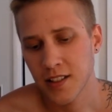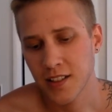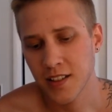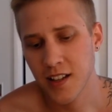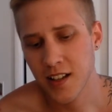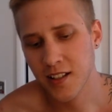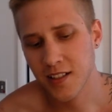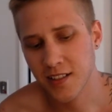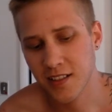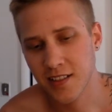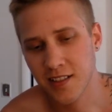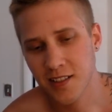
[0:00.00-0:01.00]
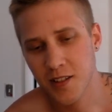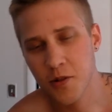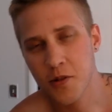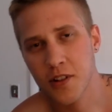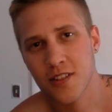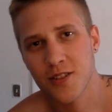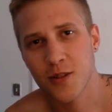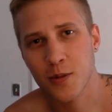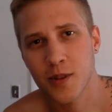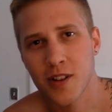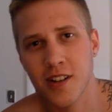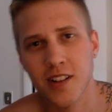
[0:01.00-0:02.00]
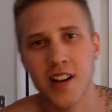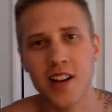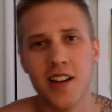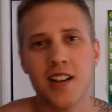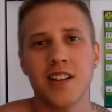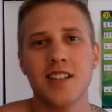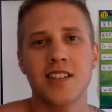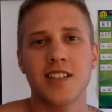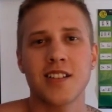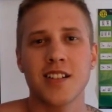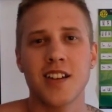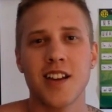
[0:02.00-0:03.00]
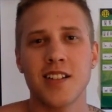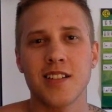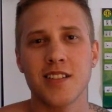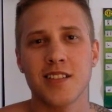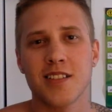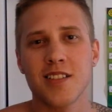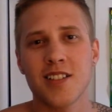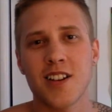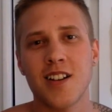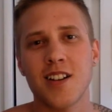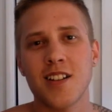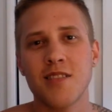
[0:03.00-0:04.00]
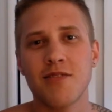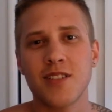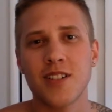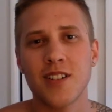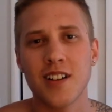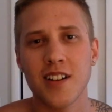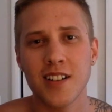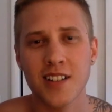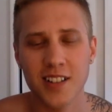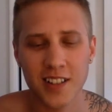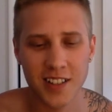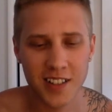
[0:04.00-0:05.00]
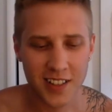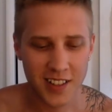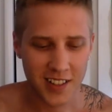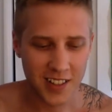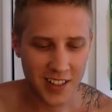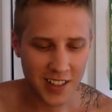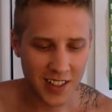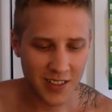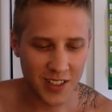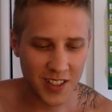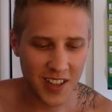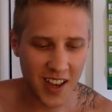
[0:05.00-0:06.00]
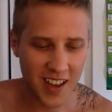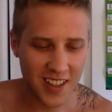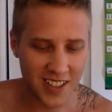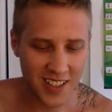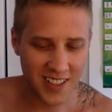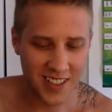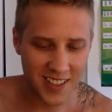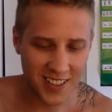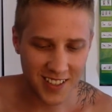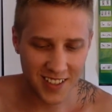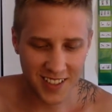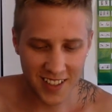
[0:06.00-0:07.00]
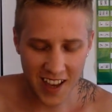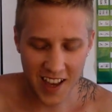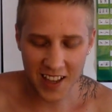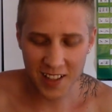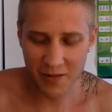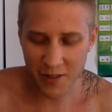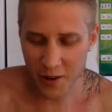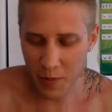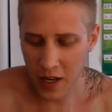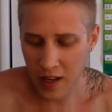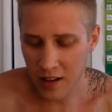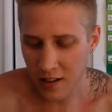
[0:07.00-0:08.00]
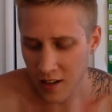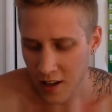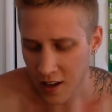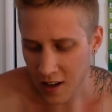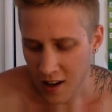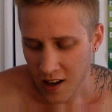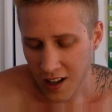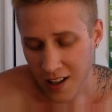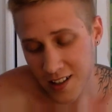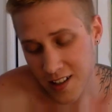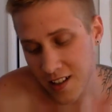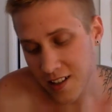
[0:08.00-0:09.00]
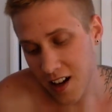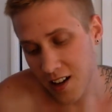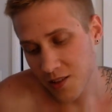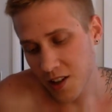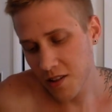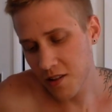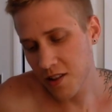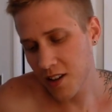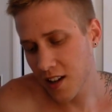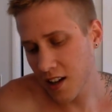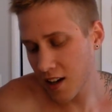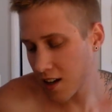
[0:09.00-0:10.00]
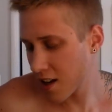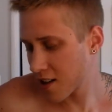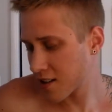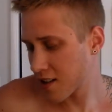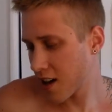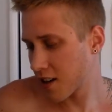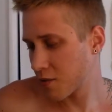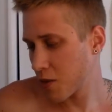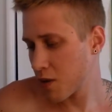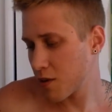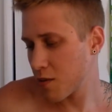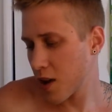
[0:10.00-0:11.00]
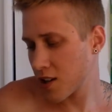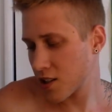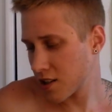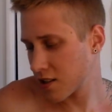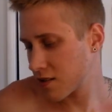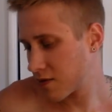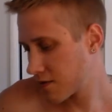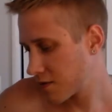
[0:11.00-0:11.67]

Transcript: not go on a super long hiatus again. Sorry for leaving you guys hanging for a minute. I guess that's kind of another thing I guess I could maybe mention.